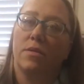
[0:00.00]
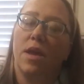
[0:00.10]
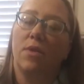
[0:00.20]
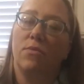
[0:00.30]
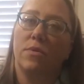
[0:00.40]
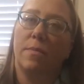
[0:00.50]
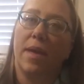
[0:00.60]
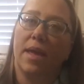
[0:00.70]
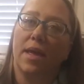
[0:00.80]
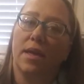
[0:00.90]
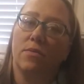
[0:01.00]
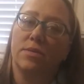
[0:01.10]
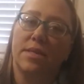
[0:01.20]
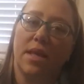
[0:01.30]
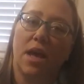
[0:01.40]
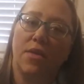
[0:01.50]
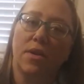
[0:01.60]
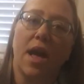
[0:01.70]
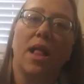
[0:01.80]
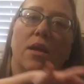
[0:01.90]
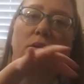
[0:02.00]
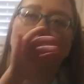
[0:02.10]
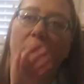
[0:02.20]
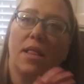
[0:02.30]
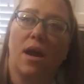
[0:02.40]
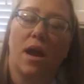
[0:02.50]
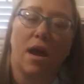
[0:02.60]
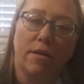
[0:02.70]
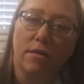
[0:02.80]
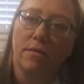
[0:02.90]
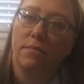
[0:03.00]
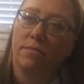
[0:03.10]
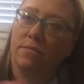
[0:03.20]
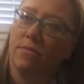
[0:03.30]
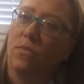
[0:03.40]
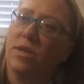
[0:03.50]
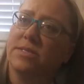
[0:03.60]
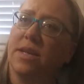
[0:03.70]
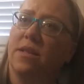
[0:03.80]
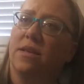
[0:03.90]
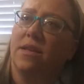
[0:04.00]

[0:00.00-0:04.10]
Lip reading: Not rutabaga. It was the other Kalahari. What is it?